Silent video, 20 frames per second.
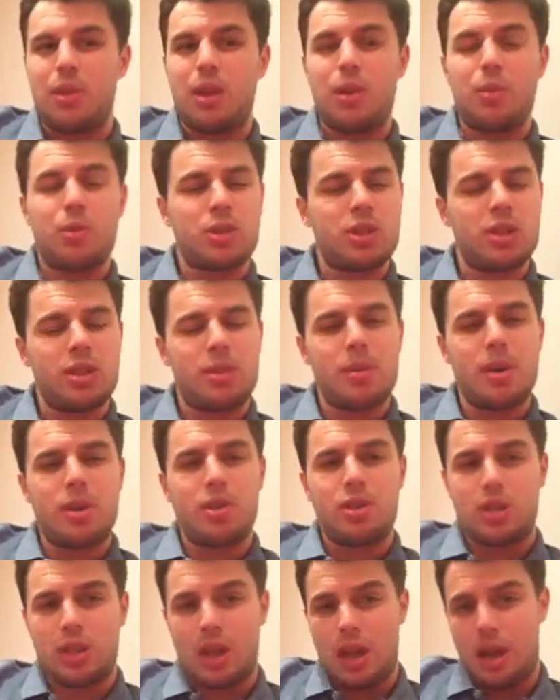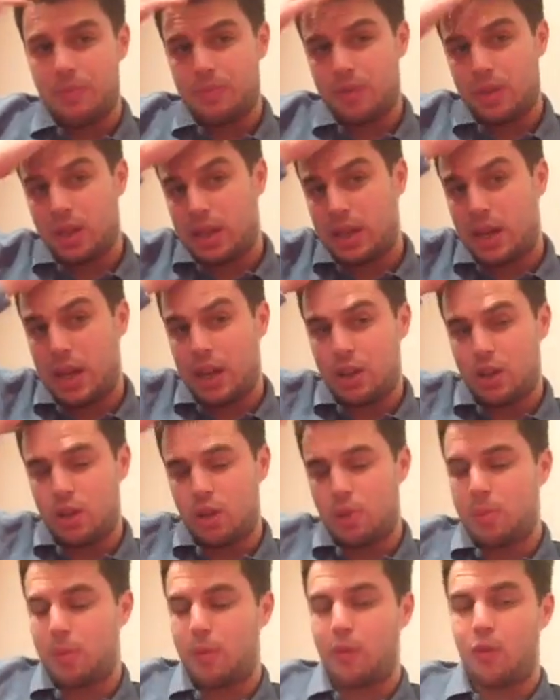It wasn't the most
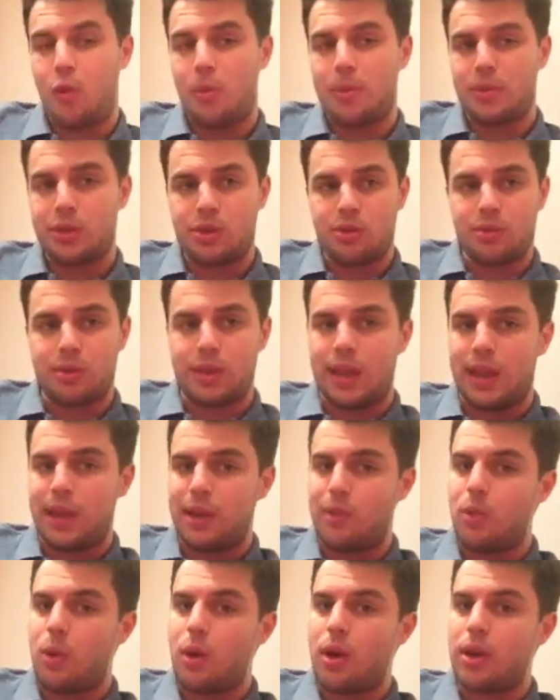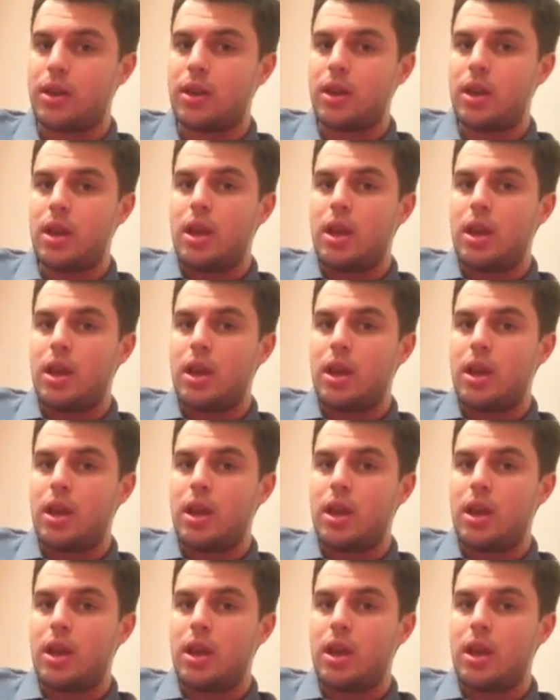clinical performance from Dillian Whyte.